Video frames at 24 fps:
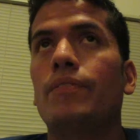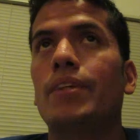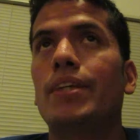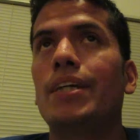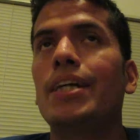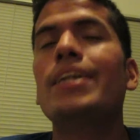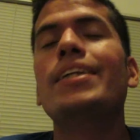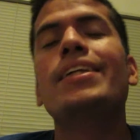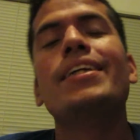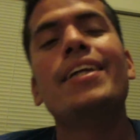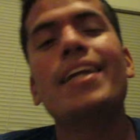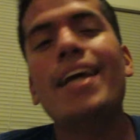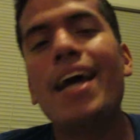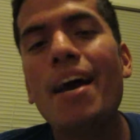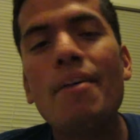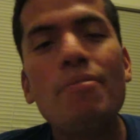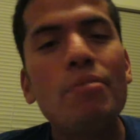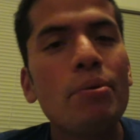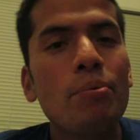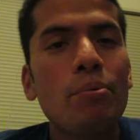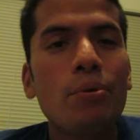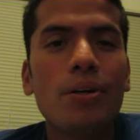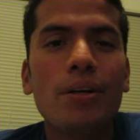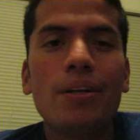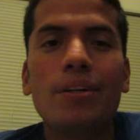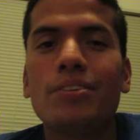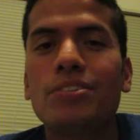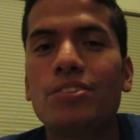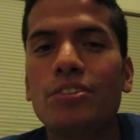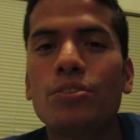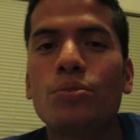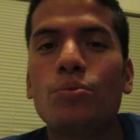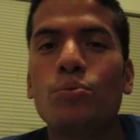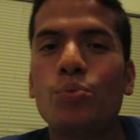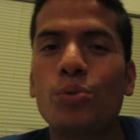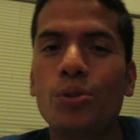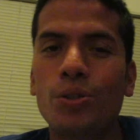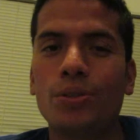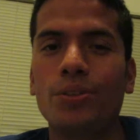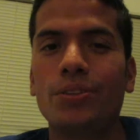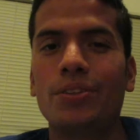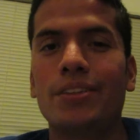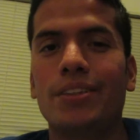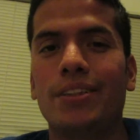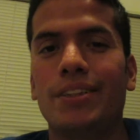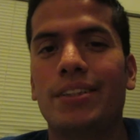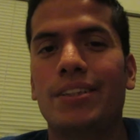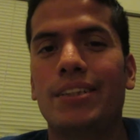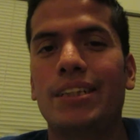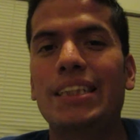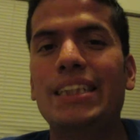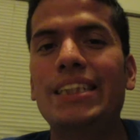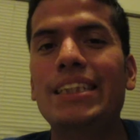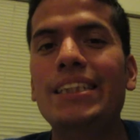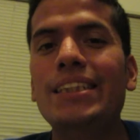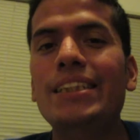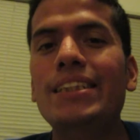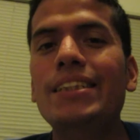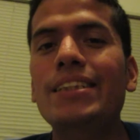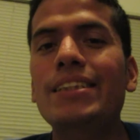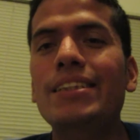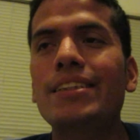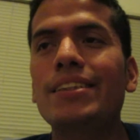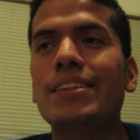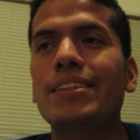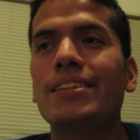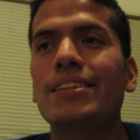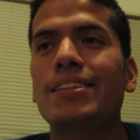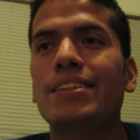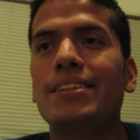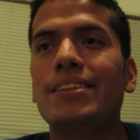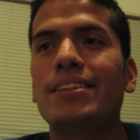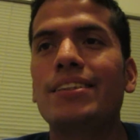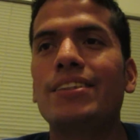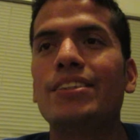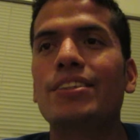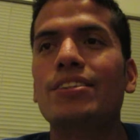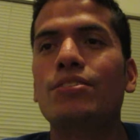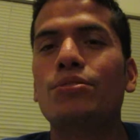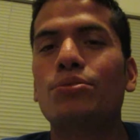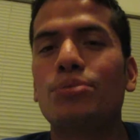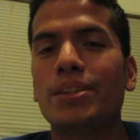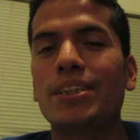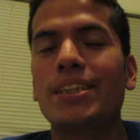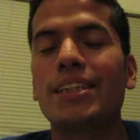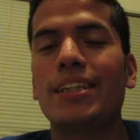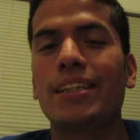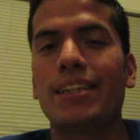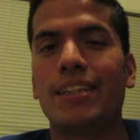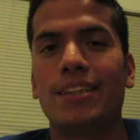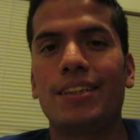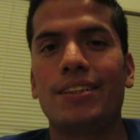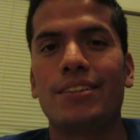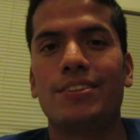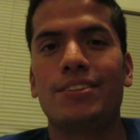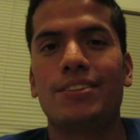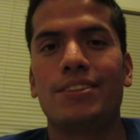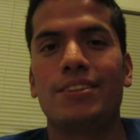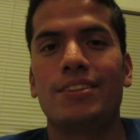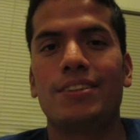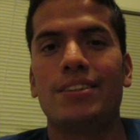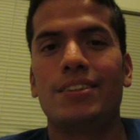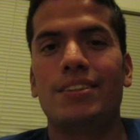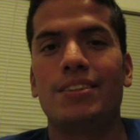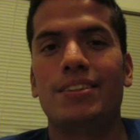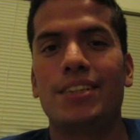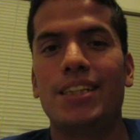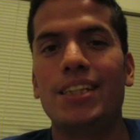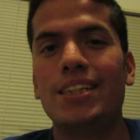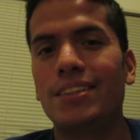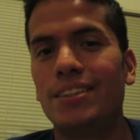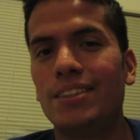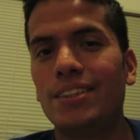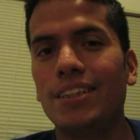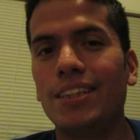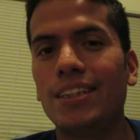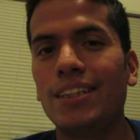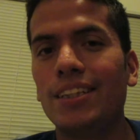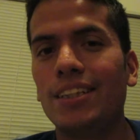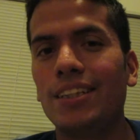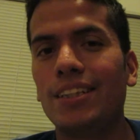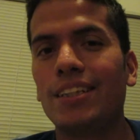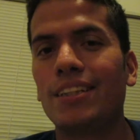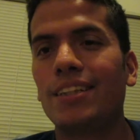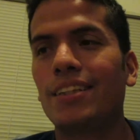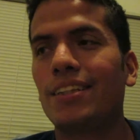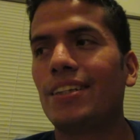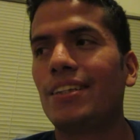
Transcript: And everywhere else in the world, the drinking age is 18,